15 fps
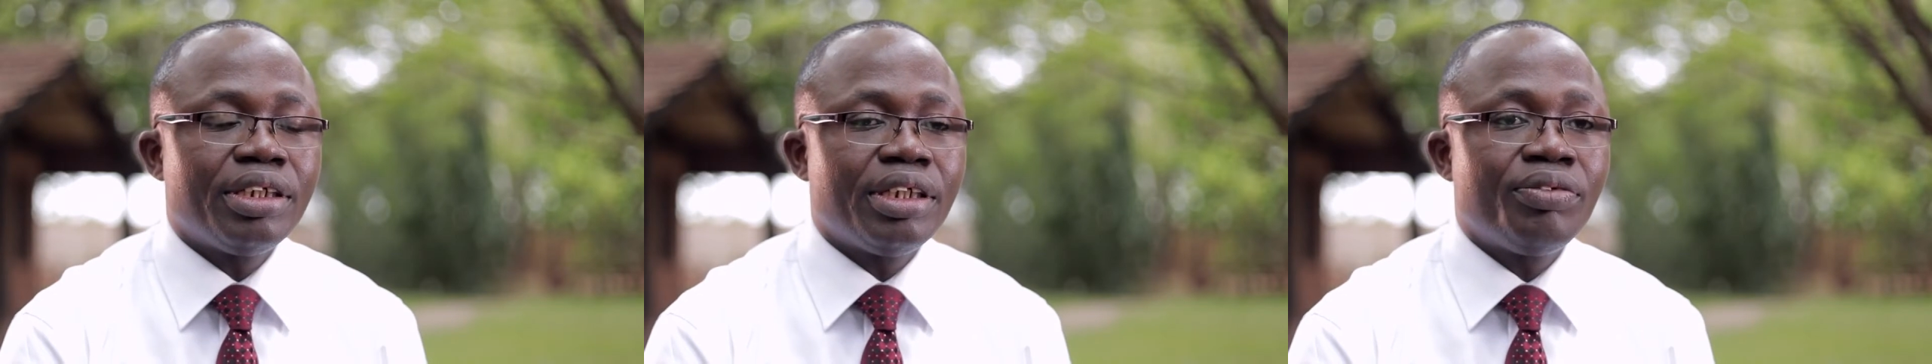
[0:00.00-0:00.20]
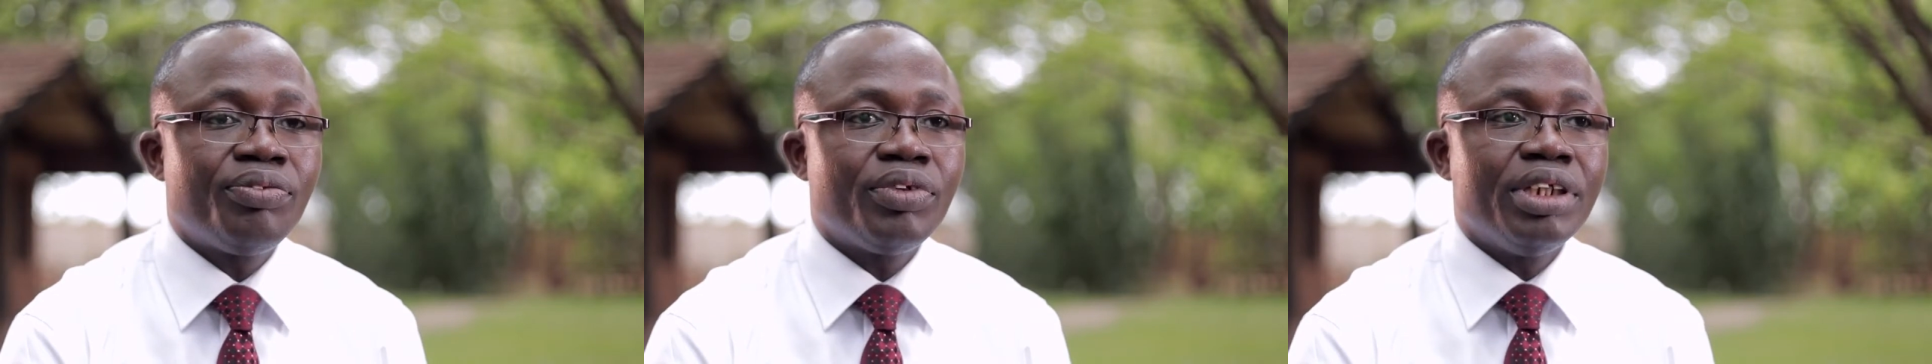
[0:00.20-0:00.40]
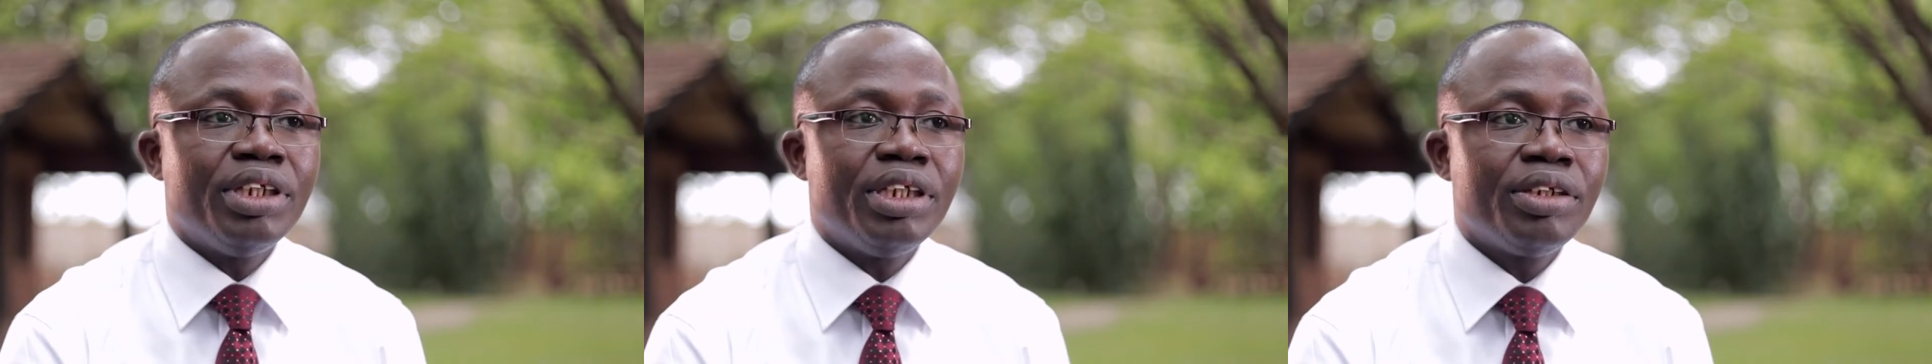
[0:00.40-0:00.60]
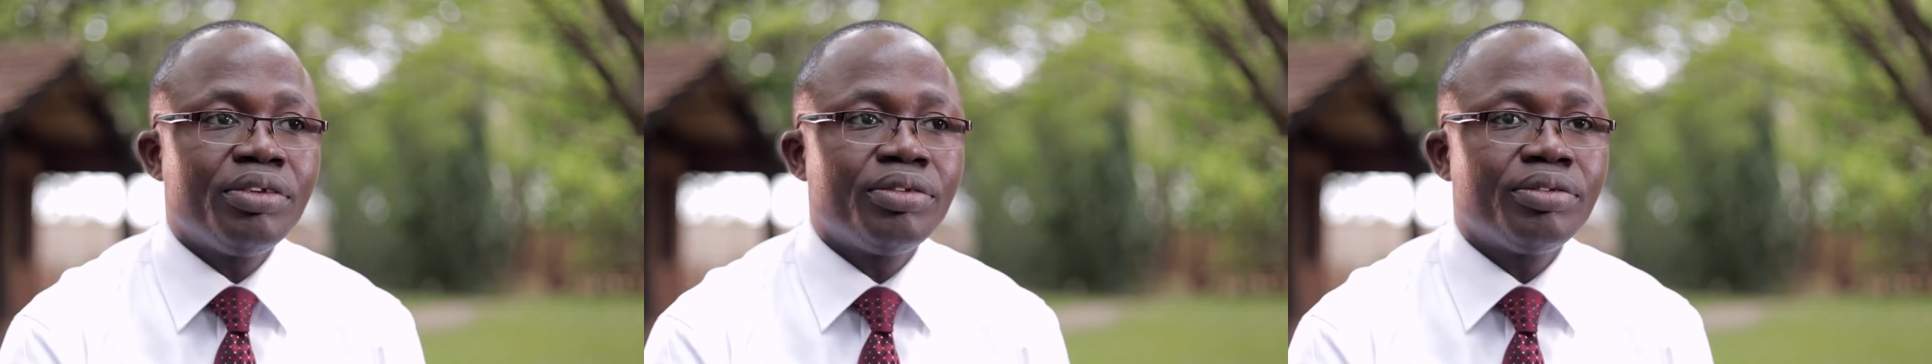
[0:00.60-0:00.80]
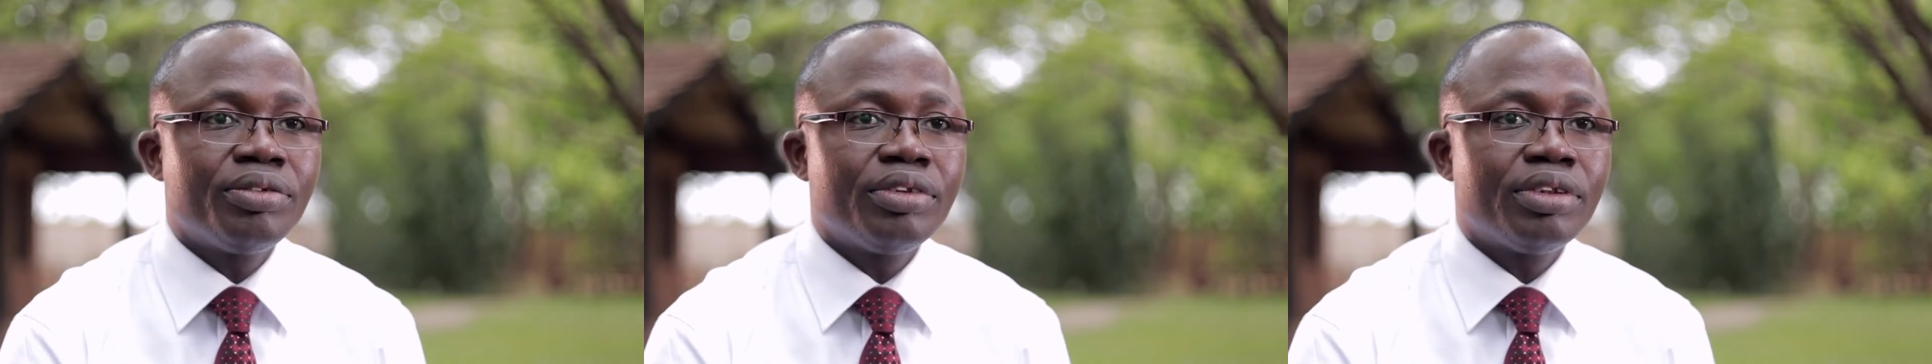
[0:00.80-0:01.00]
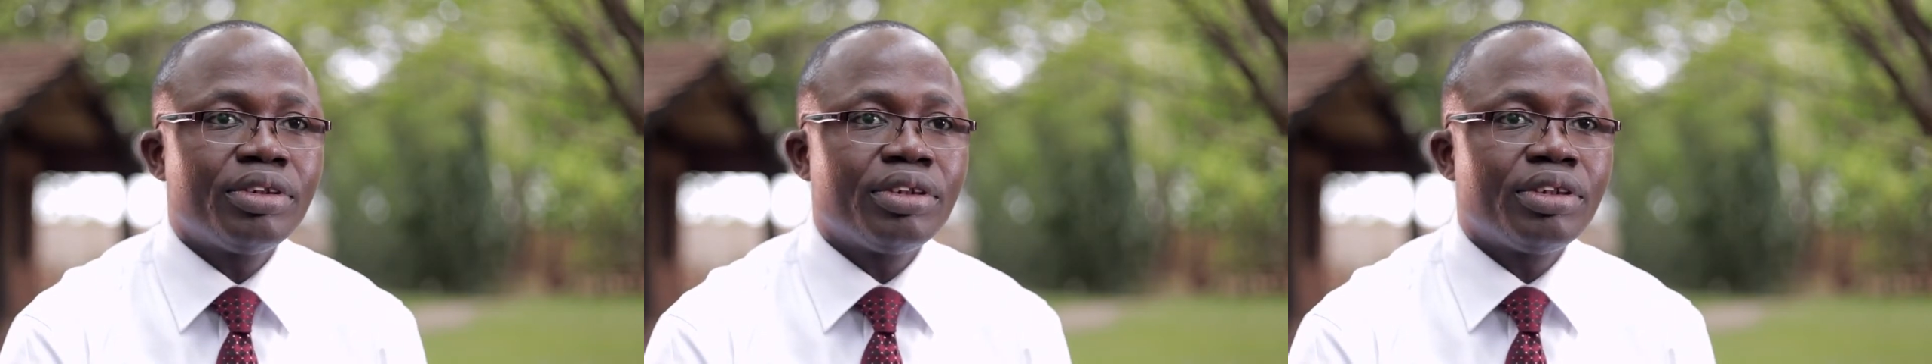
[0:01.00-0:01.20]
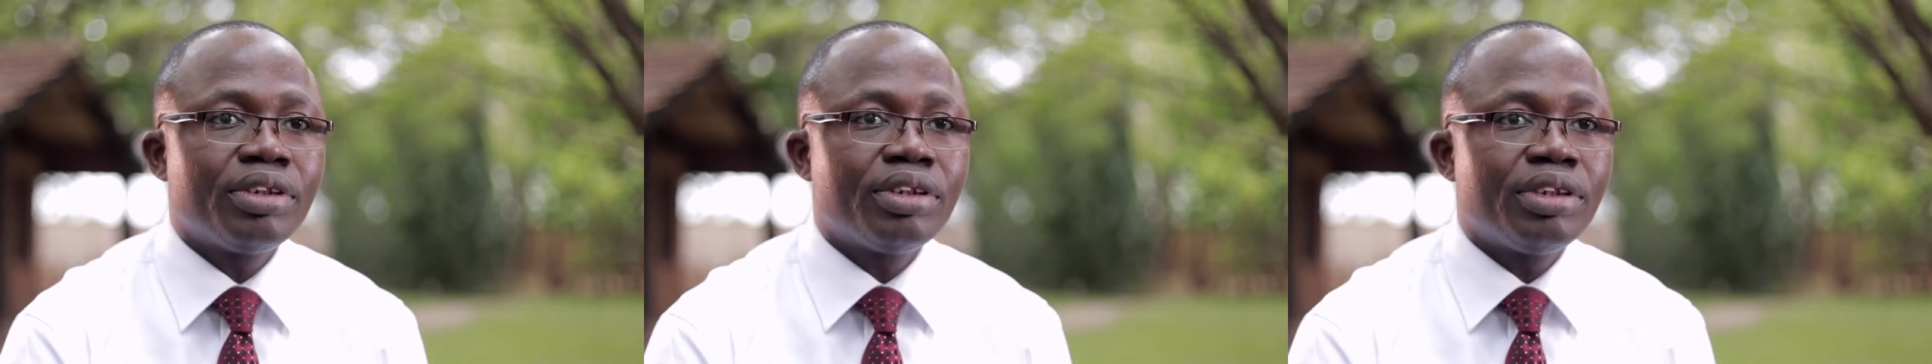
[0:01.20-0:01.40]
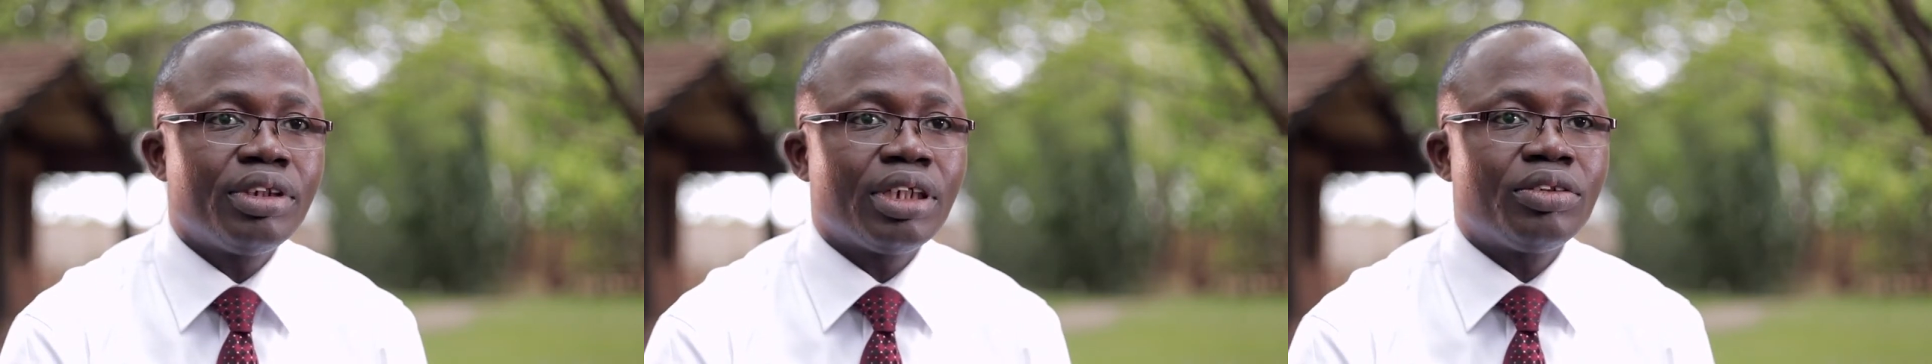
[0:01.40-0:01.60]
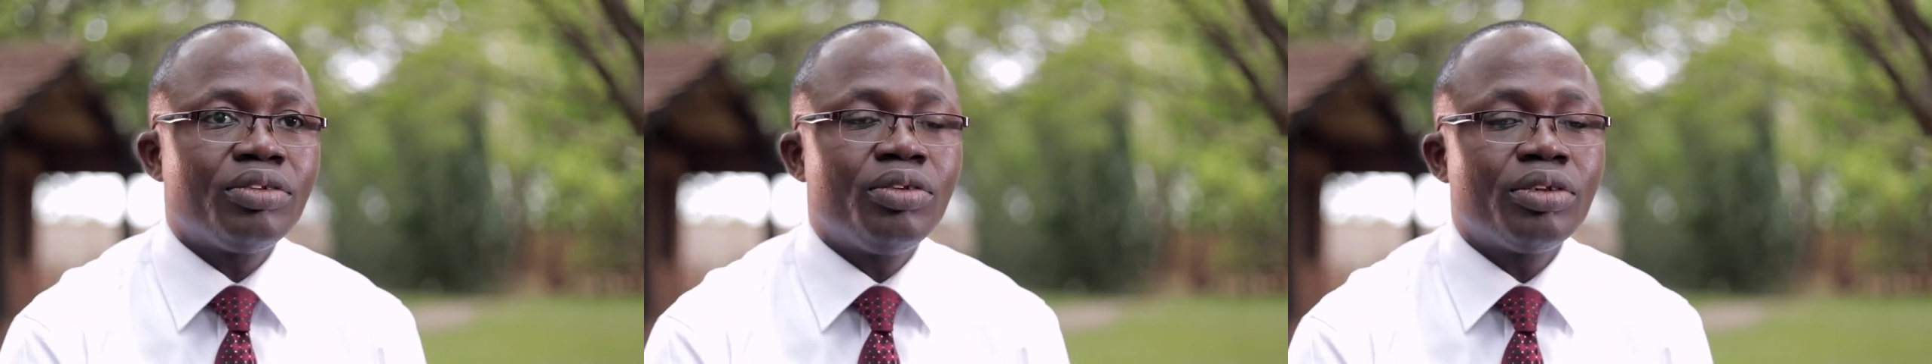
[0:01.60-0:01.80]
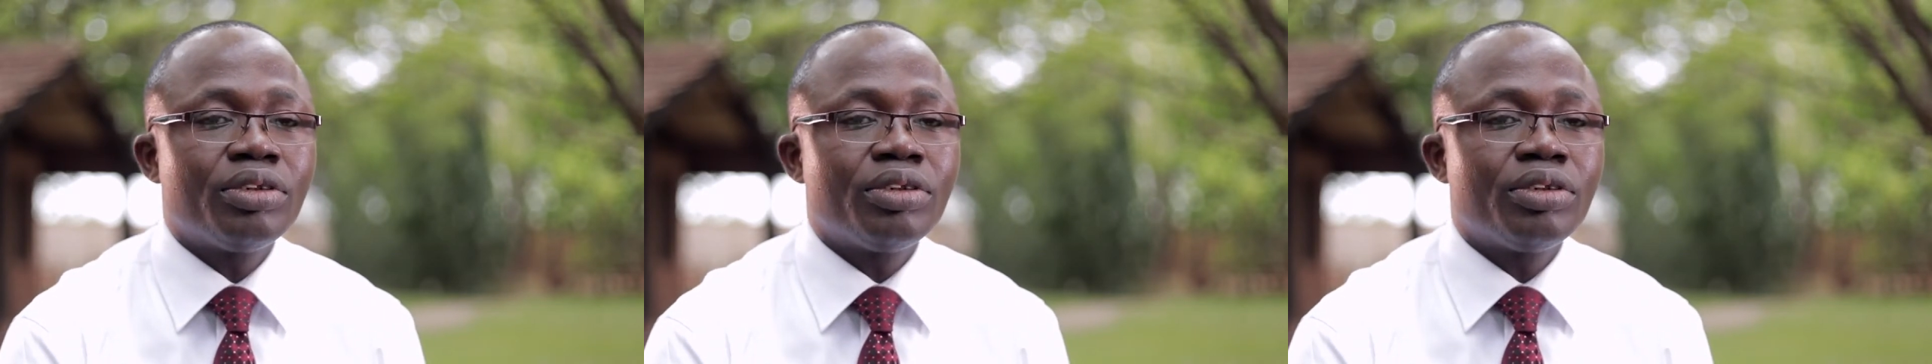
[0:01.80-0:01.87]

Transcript: if he knew that